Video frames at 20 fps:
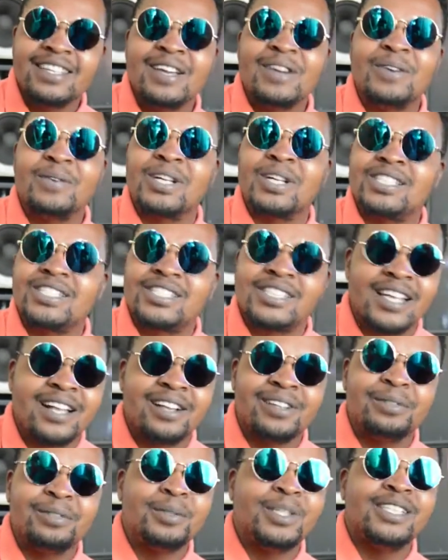what
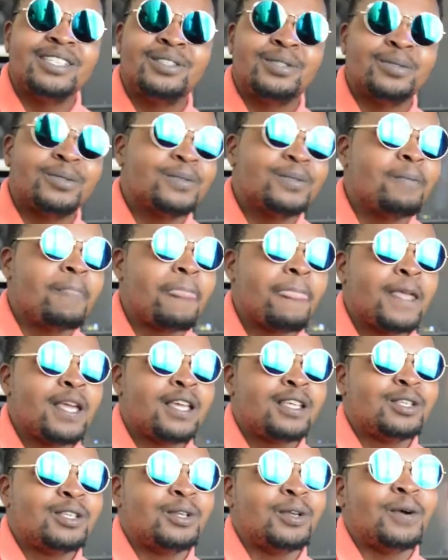shall we do?
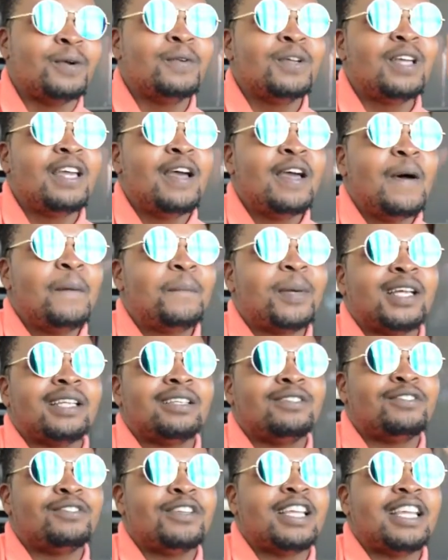But
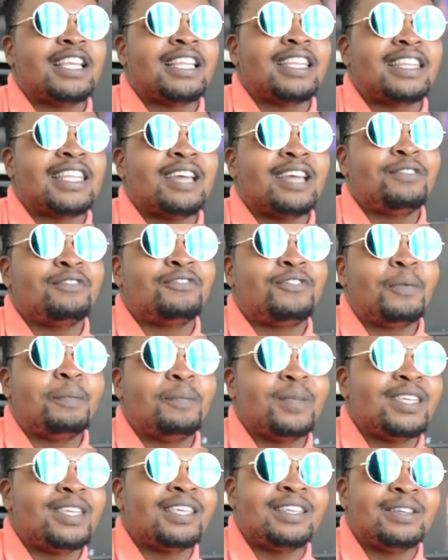that for
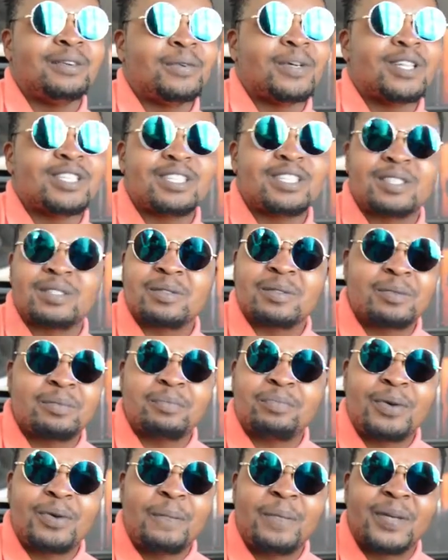me was
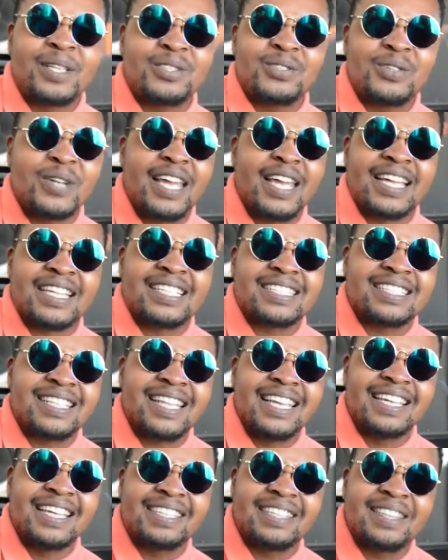proper tracks,
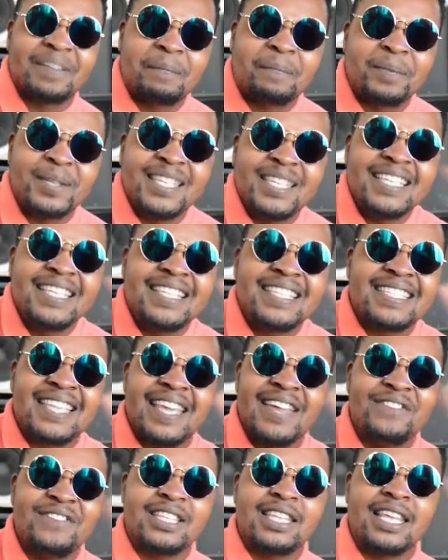like the beats,
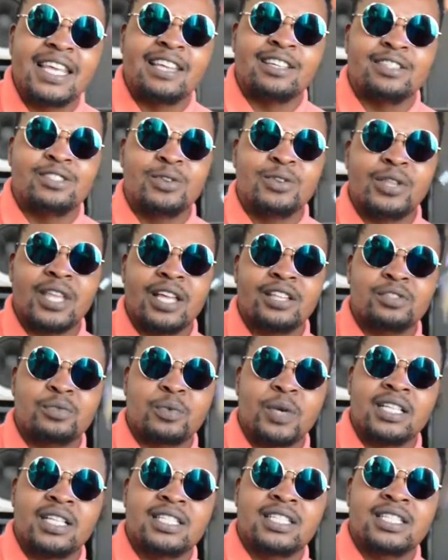everything. So that's
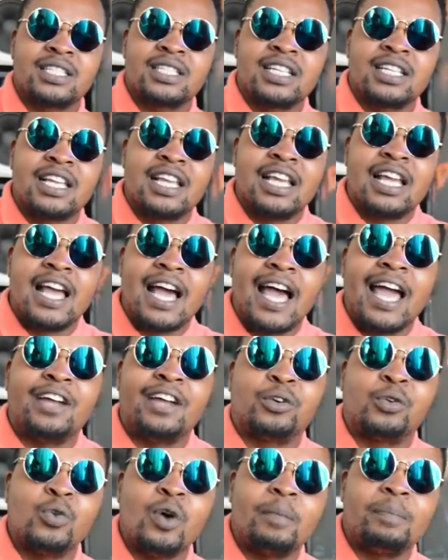what I
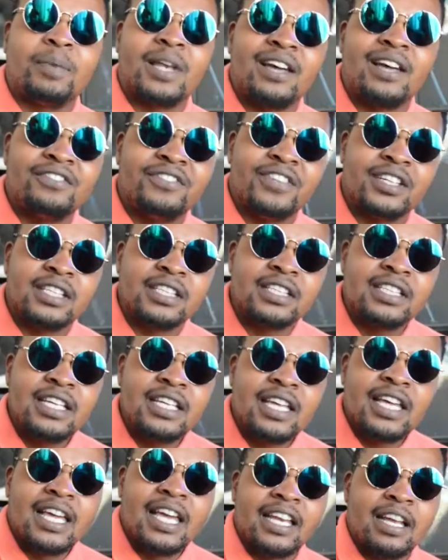grew up loving.
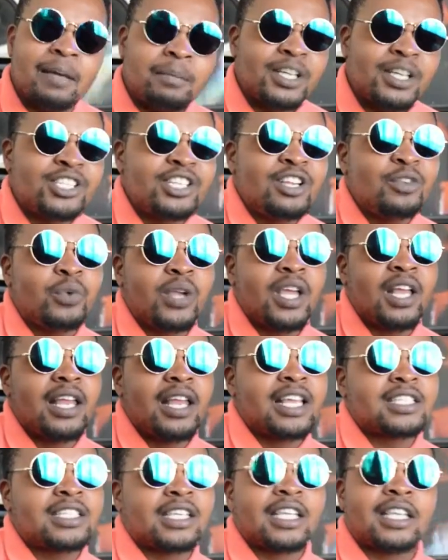And I'm actually
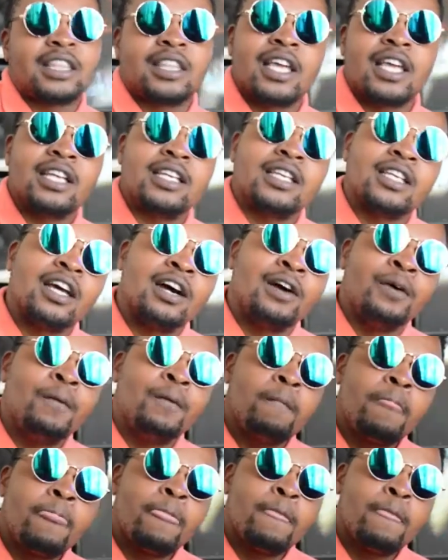realizing that now,